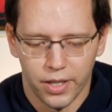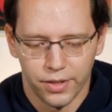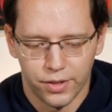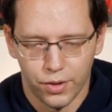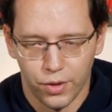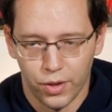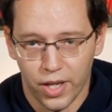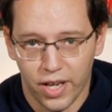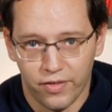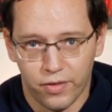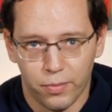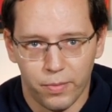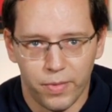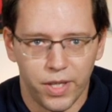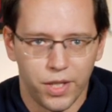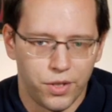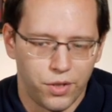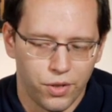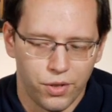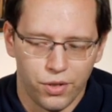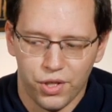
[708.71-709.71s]
So you have to
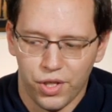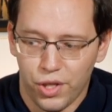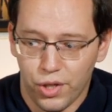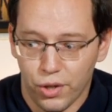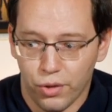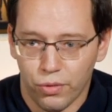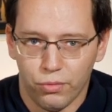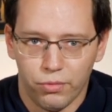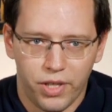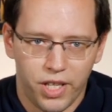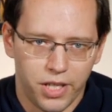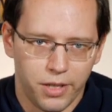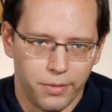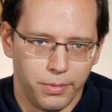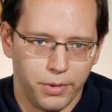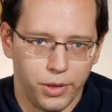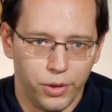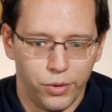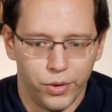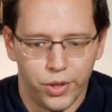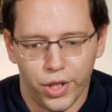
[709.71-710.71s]
make sure that you don't end up
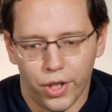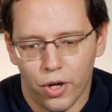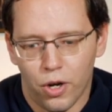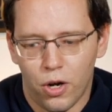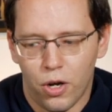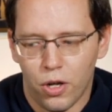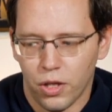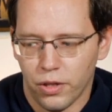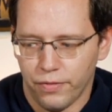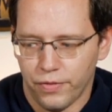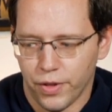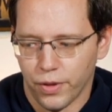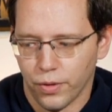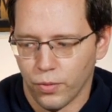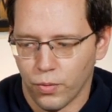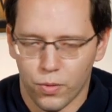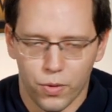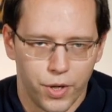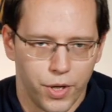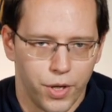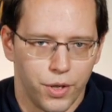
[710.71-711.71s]
losing all of your
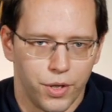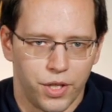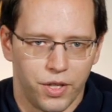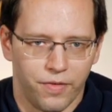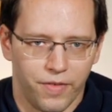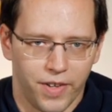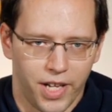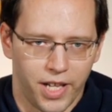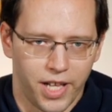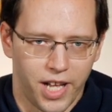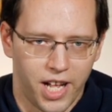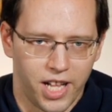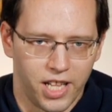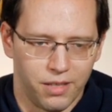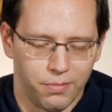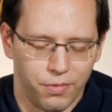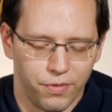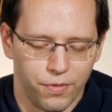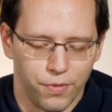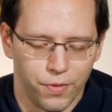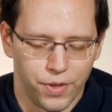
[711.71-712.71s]
warriors to
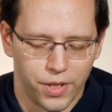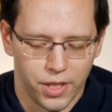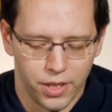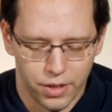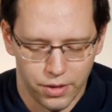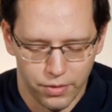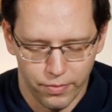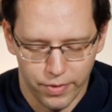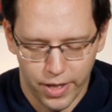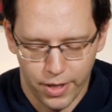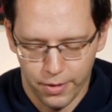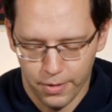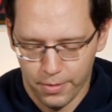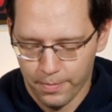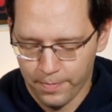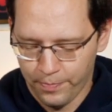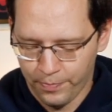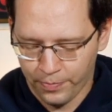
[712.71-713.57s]
Valhalla before the end of the round.